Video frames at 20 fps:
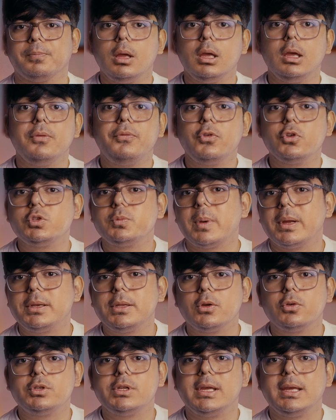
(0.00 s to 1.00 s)
If you spend
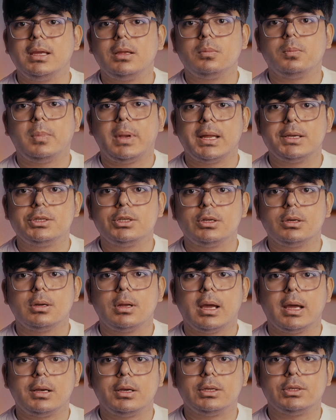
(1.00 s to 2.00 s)
your day in Blender
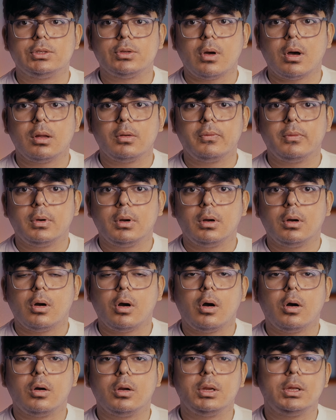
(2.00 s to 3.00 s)
and Resolve,
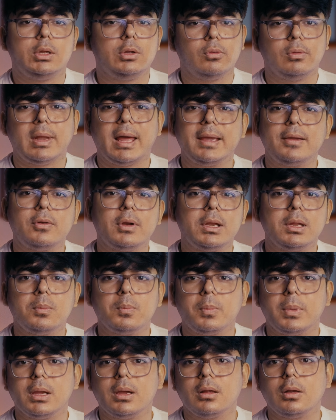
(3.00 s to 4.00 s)
or you like running
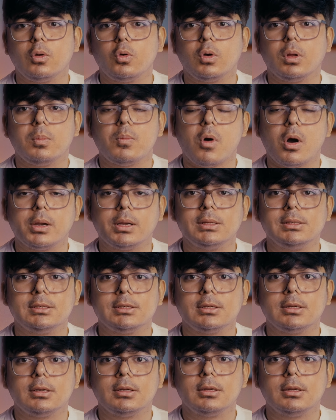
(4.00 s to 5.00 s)
bigger local
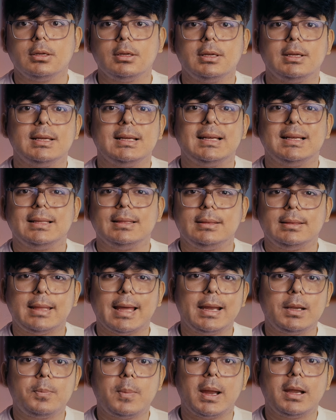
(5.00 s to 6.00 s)
models,
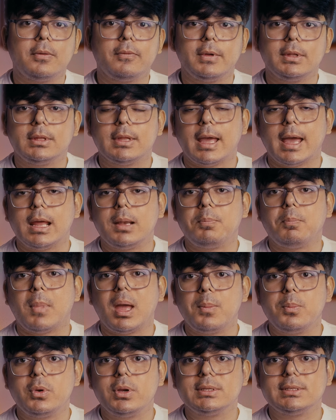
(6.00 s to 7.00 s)
that bandwidth and
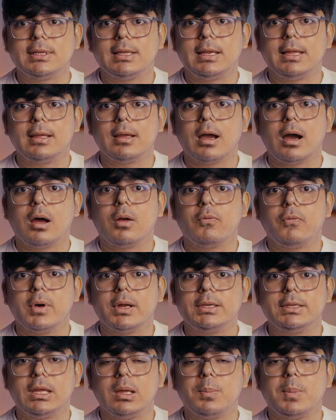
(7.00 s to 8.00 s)
memory ceiling are
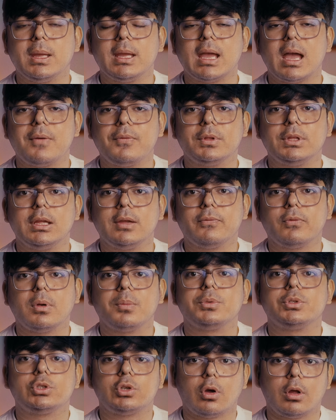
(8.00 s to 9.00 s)
worth keeping everything
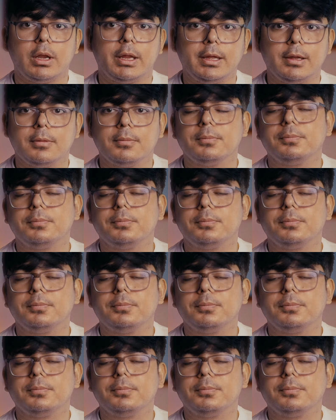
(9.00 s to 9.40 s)
from stalling.